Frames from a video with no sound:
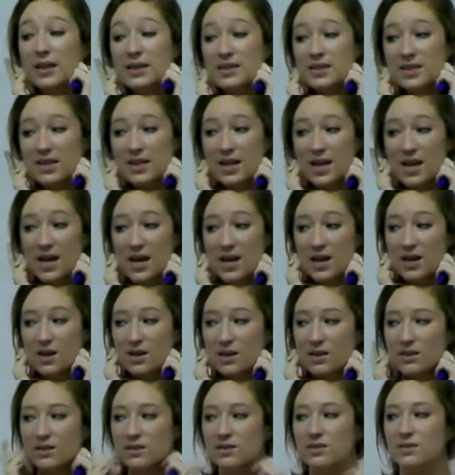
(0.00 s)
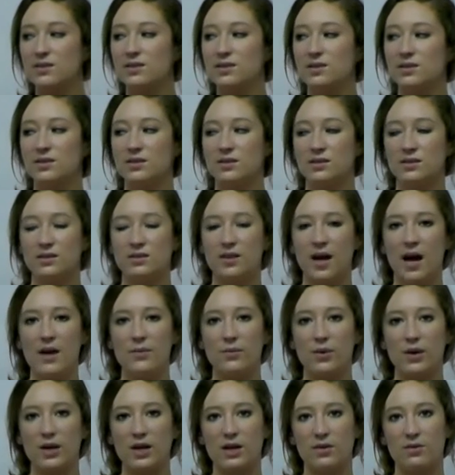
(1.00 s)
listening
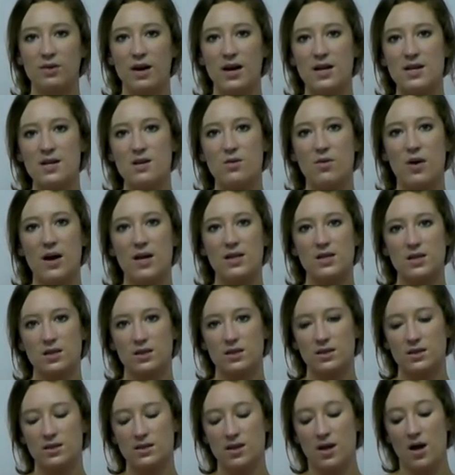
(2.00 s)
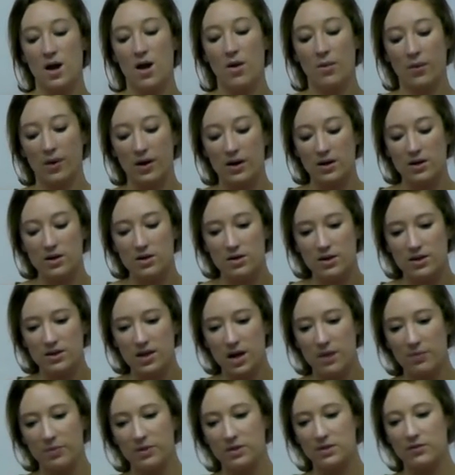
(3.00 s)
and we're gonna write equations. We're gonna do
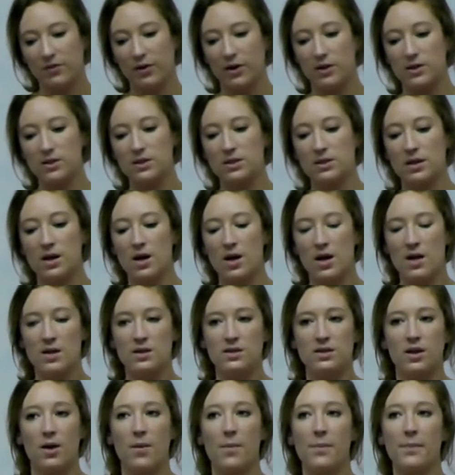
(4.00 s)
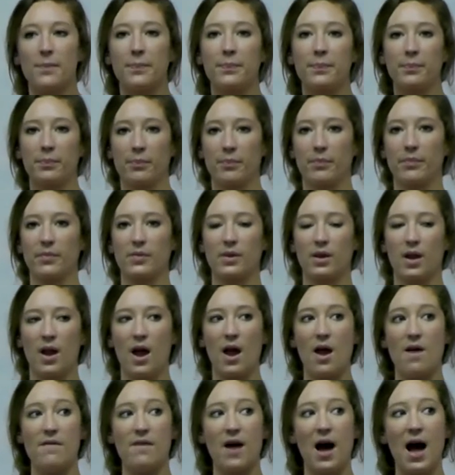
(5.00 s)
examples first. So
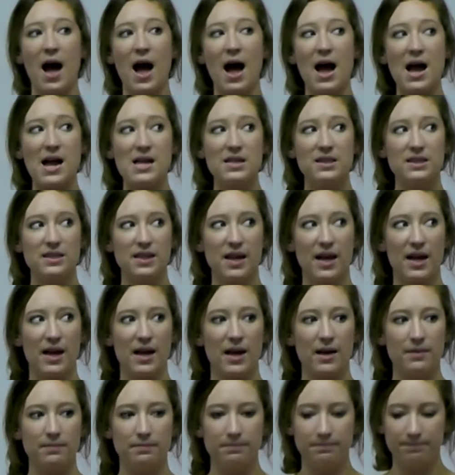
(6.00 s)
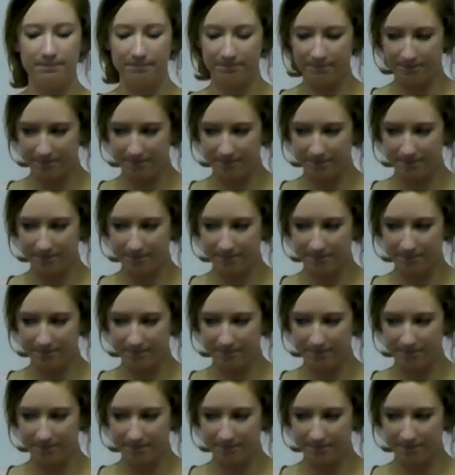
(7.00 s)
if I said,